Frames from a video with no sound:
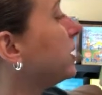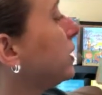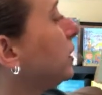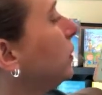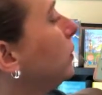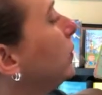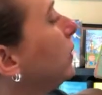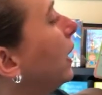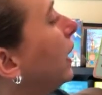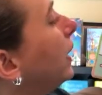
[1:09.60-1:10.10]

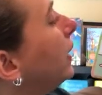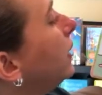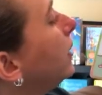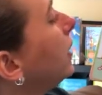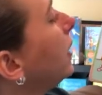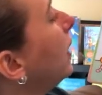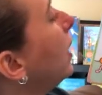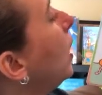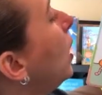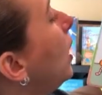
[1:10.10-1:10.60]
still find.
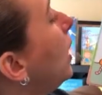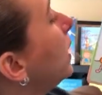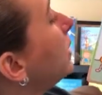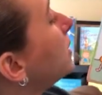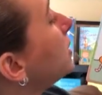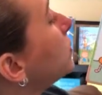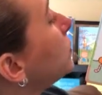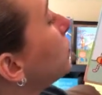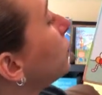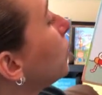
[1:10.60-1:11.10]

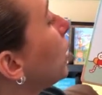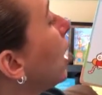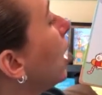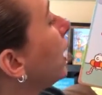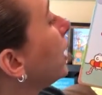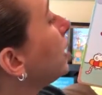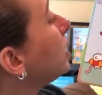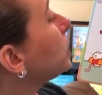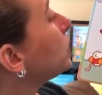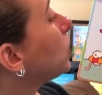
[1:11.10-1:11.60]
It says,
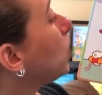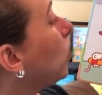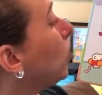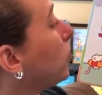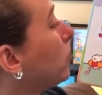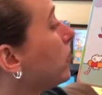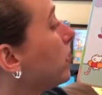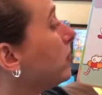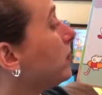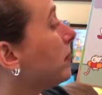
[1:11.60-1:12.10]
frog is
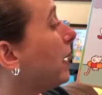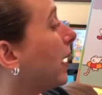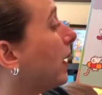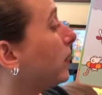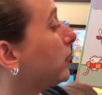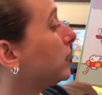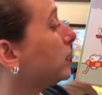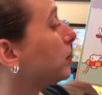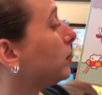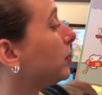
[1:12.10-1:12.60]
taller than
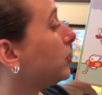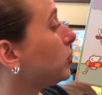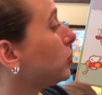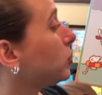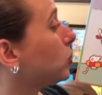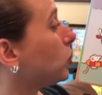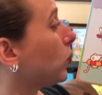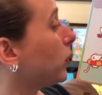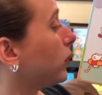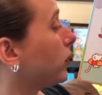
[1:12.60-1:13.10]
mouse, but
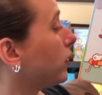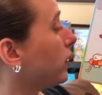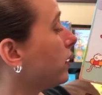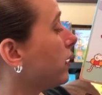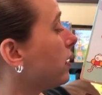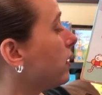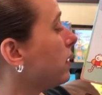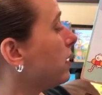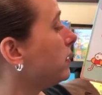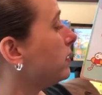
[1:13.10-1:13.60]
shorter
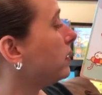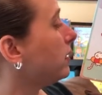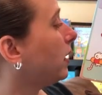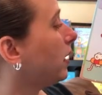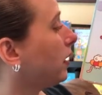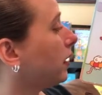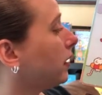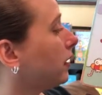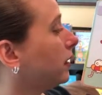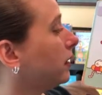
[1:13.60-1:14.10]
than
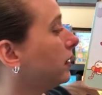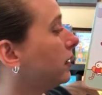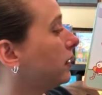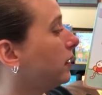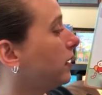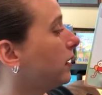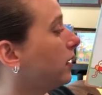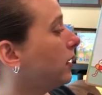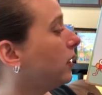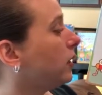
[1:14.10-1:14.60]
duck.
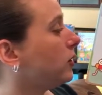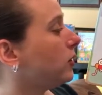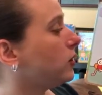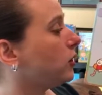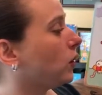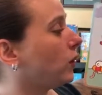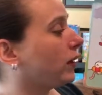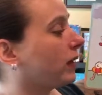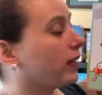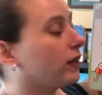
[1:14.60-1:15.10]

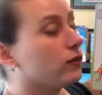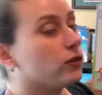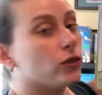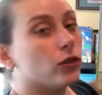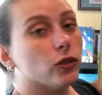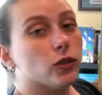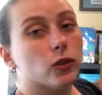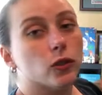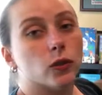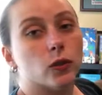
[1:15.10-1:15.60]
So it gives
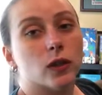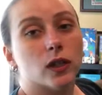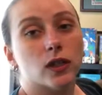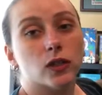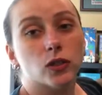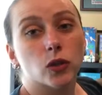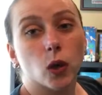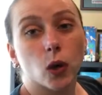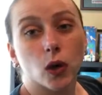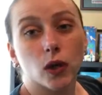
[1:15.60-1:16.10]
you
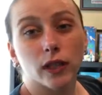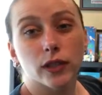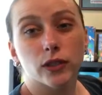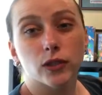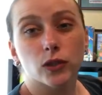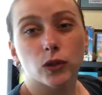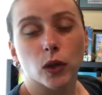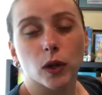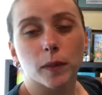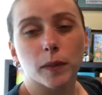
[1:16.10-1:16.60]
tall and
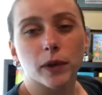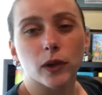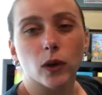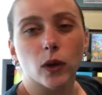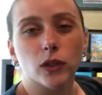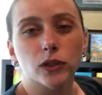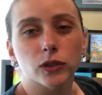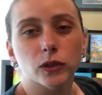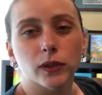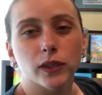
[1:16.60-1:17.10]
short, but it
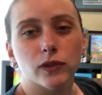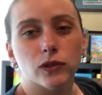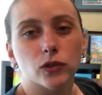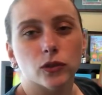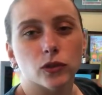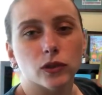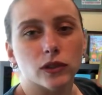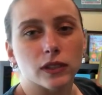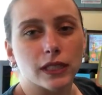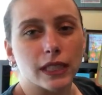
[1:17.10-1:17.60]
also gives
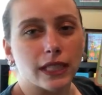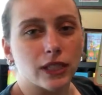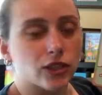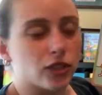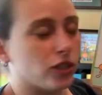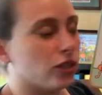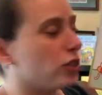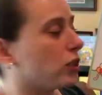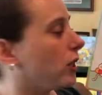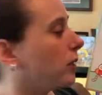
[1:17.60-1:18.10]
you a
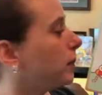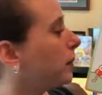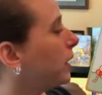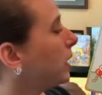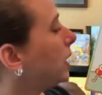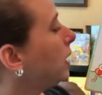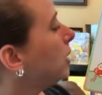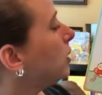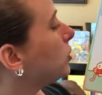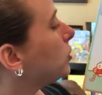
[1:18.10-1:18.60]
relationship.
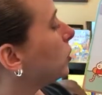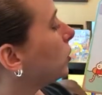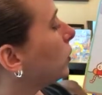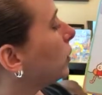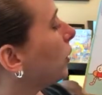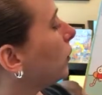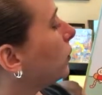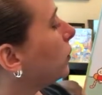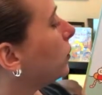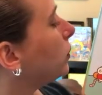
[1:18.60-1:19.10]
So
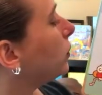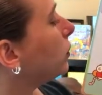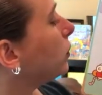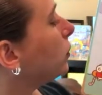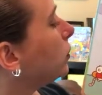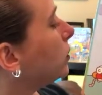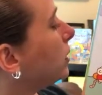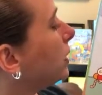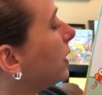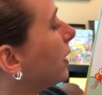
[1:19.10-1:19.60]
you have
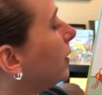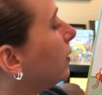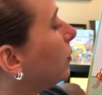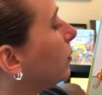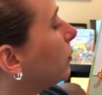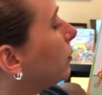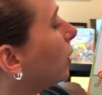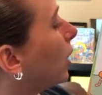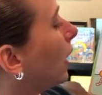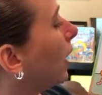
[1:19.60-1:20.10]
you see that
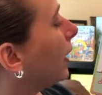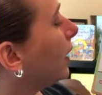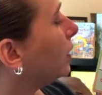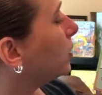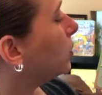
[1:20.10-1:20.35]
frog